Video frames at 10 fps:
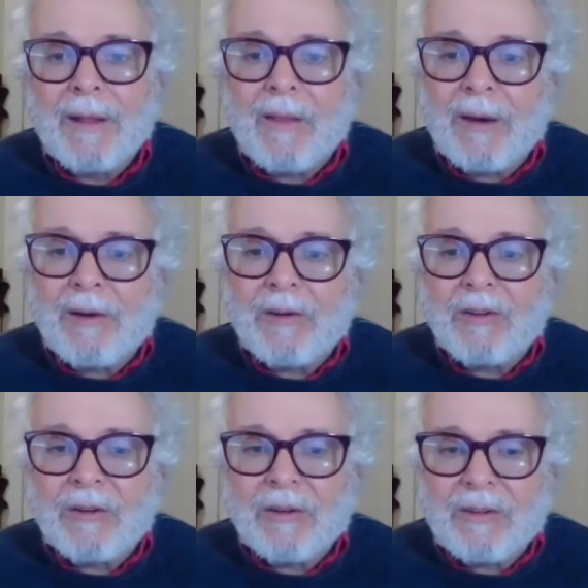Then he
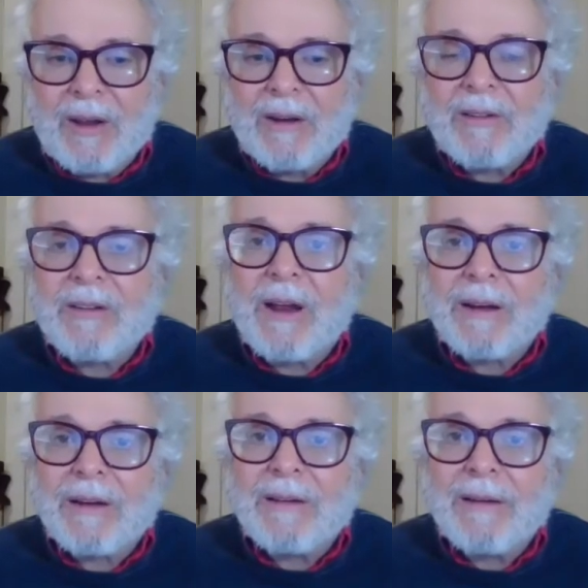turned his head
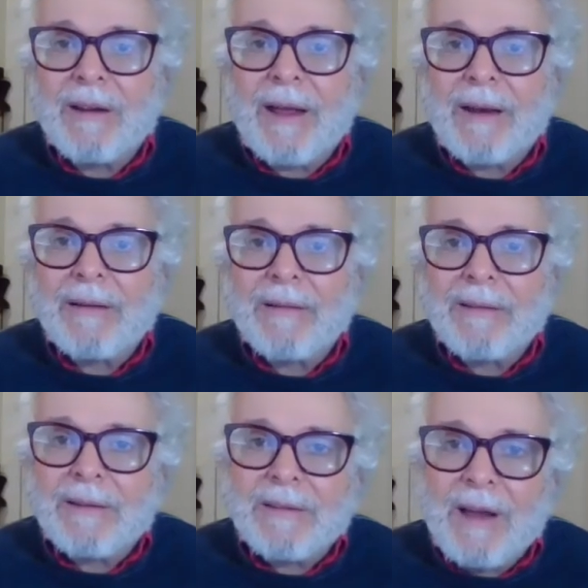slightly, and
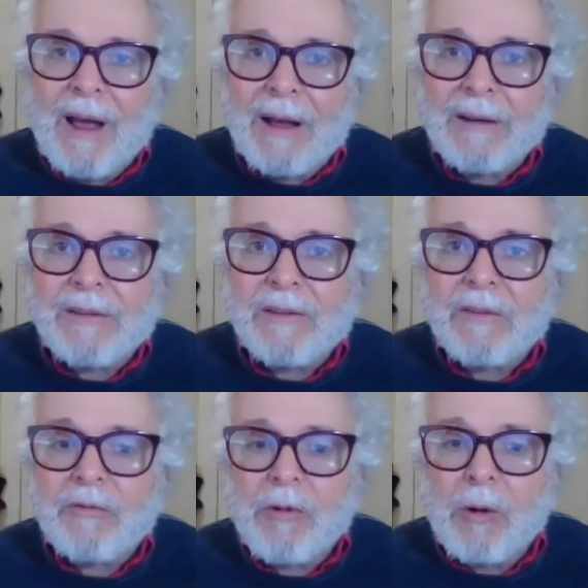his eyes
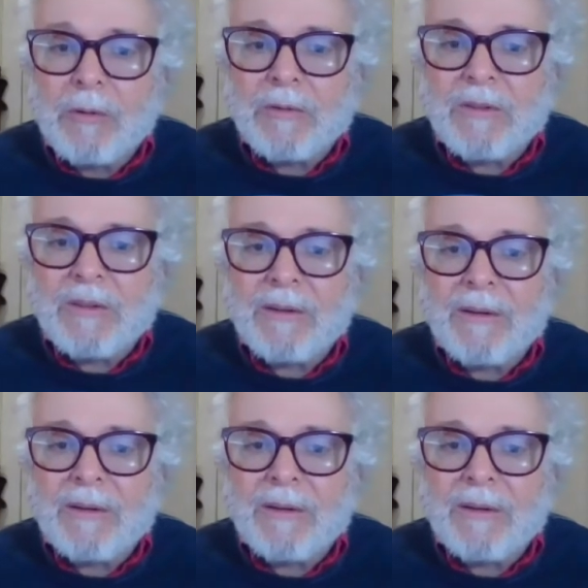froze.